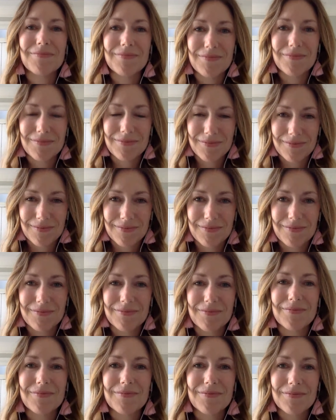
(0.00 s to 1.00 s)

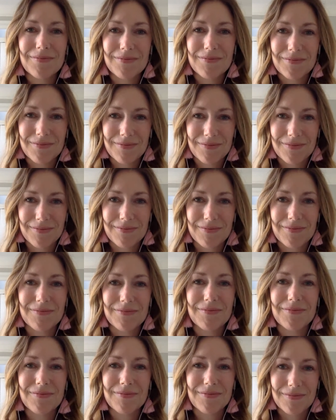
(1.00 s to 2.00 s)

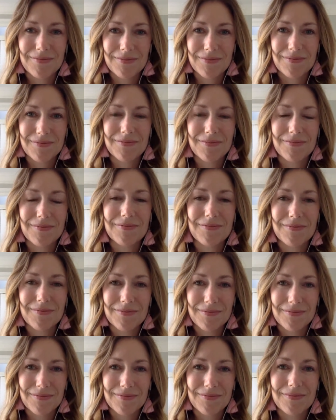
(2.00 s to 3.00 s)

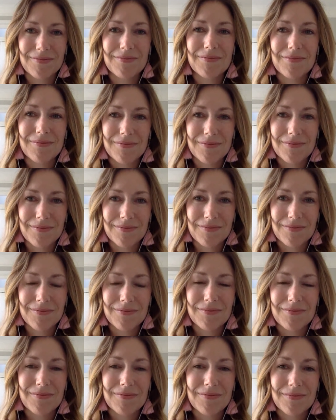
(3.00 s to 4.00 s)

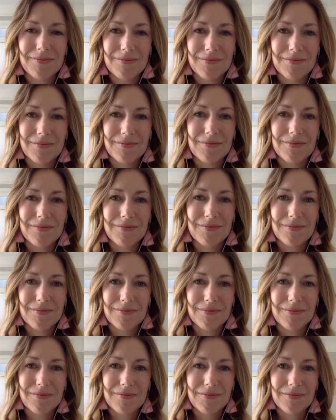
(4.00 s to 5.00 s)

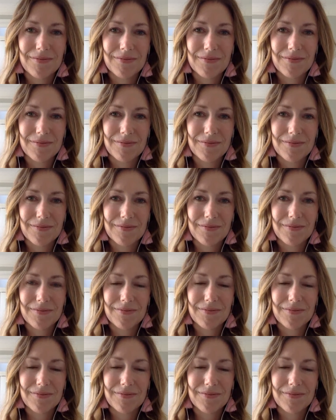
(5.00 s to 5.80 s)
The person shown says nothing.